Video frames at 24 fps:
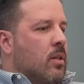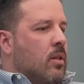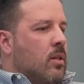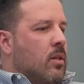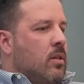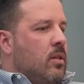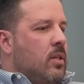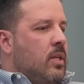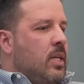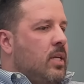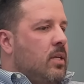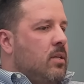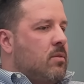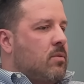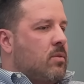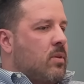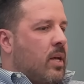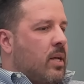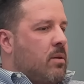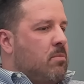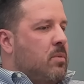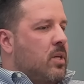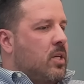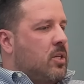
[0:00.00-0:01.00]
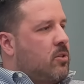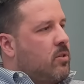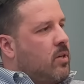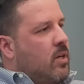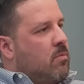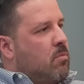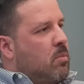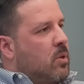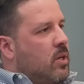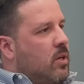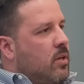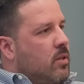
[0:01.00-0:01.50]
least
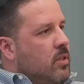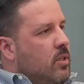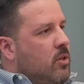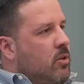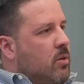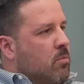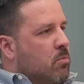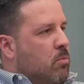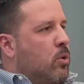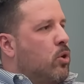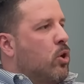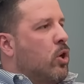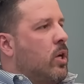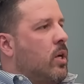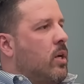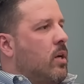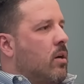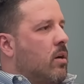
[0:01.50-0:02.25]
administrative burden you can put